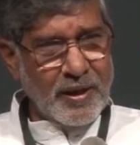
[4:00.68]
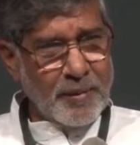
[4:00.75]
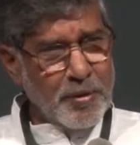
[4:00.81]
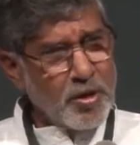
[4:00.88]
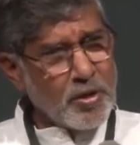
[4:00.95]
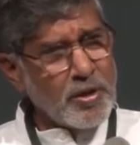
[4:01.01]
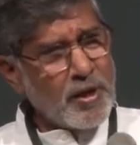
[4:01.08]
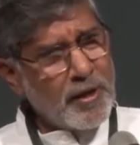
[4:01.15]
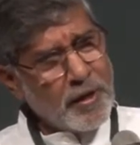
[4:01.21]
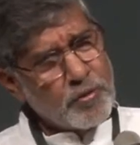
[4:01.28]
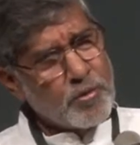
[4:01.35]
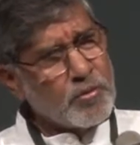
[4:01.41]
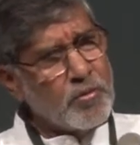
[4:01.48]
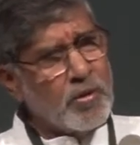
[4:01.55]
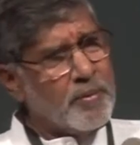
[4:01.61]
Because I
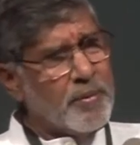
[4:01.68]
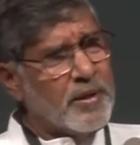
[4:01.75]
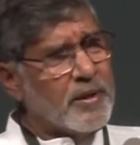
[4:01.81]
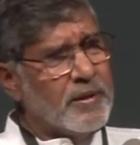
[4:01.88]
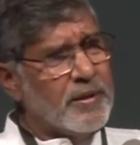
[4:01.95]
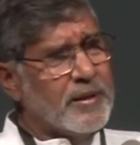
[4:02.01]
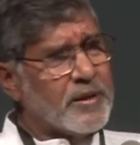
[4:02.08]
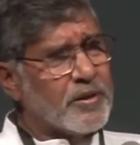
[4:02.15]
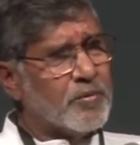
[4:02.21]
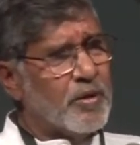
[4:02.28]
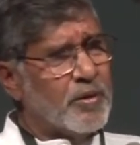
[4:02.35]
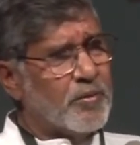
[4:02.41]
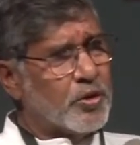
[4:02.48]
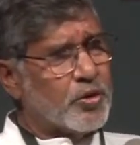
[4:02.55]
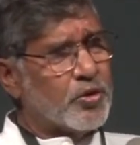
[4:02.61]
lost two of my colleagues.
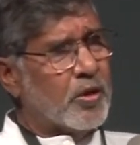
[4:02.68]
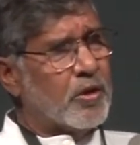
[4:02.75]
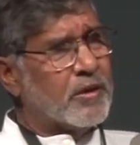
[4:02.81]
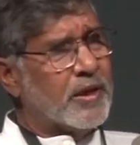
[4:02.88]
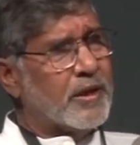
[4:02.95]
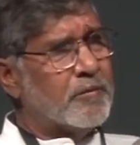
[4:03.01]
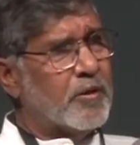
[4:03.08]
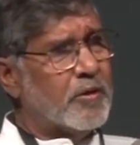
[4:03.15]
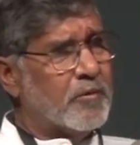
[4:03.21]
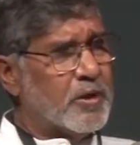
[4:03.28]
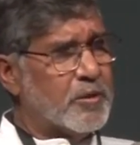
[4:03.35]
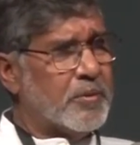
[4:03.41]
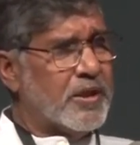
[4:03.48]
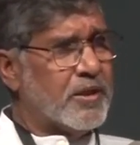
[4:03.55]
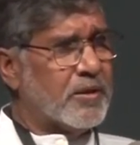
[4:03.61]
One was shot dead, one
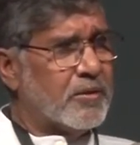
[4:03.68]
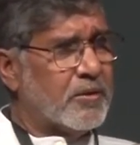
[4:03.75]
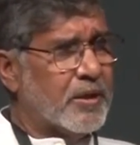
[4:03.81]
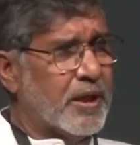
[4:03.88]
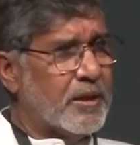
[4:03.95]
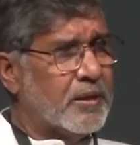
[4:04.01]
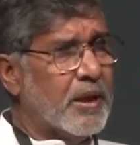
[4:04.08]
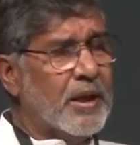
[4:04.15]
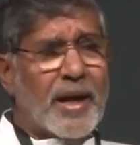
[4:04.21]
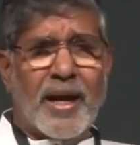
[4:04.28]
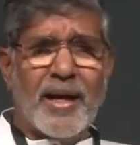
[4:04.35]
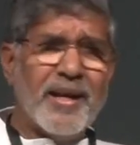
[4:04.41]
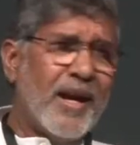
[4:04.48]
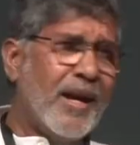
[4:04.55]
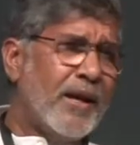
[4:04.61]
was beaten to death.
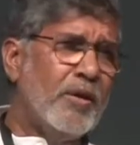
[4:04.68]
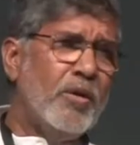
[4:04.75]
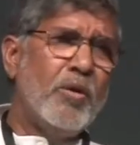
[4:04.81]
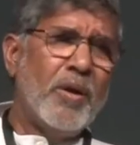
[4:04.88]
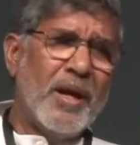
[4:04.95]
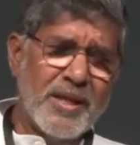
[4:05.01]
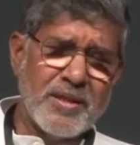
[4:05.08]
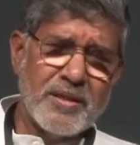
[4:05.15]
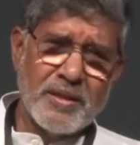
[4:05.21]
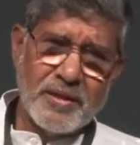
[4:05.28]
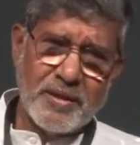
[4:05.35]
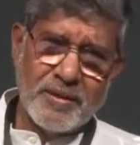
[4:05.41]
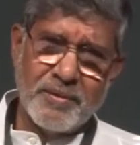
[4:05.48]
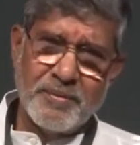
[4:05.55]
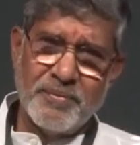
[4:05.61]
And I had no answer
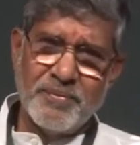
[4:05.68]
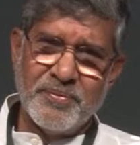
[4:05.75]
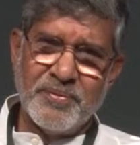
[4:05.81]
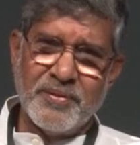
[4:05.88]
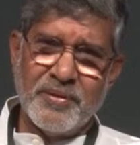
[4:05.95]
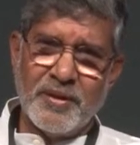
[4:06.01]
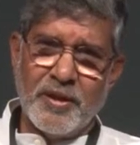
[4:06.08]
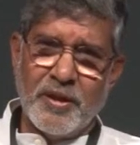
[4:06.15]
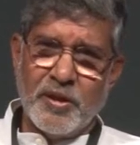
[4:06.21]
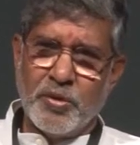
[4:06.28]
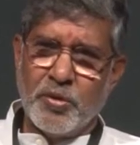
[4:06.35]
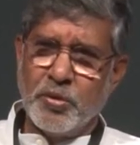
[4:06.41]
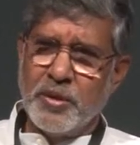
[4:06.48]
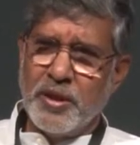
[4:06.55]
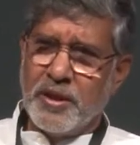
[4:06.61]

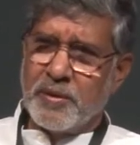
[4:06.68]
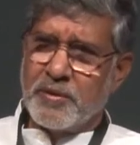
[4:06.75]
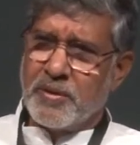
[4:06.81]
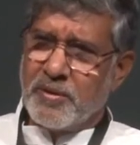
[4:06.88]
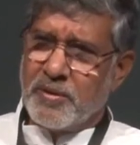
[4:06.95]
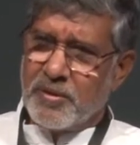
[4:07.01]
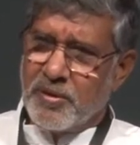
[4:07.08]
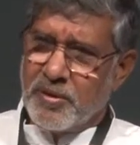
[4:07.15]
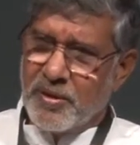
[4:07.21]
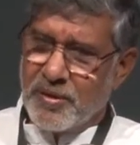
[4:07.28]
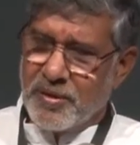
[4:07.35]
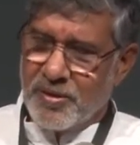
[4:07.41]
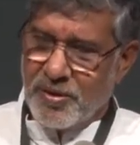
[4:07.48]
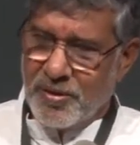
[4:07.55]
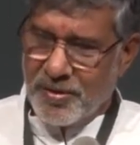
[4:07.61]
to their
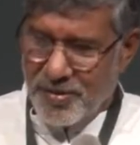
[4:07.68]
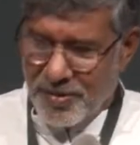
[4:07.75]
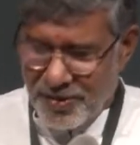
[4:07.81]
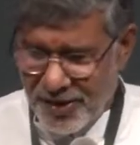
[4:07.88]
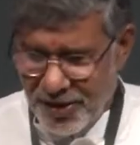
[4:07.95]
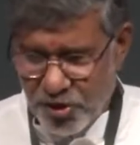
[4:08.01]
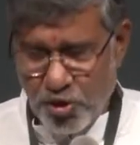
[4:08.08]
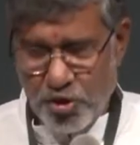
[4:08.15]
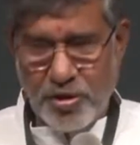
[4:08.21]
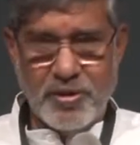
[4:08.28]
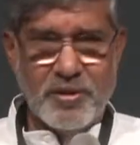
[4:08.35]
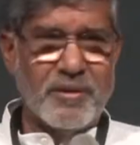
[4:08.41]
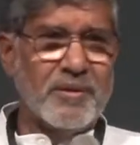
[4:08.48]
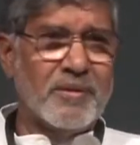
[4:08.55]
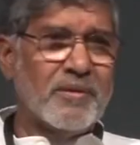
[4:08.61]
young
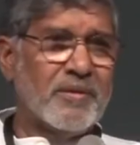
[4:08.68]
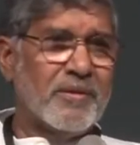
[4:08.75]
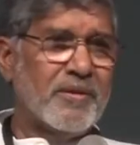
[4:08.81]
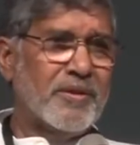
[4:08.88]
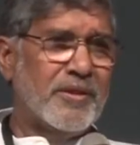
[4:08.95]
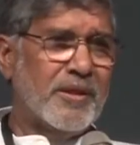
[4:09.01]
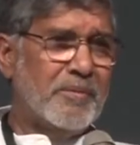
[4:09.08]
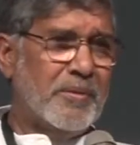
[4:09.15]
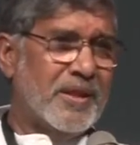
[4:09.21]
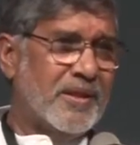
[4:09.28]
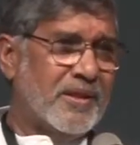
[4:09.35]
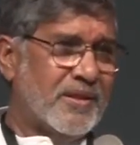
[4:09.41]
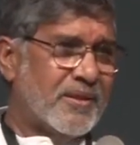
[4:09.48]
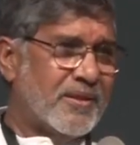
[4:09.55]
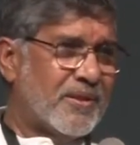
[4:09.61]
children, their
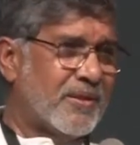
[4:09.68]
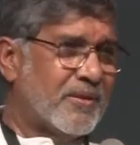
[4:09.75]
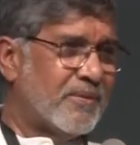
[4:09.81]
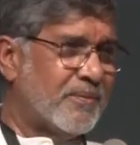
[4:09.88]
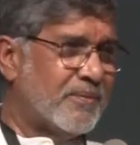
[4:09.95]
mothers.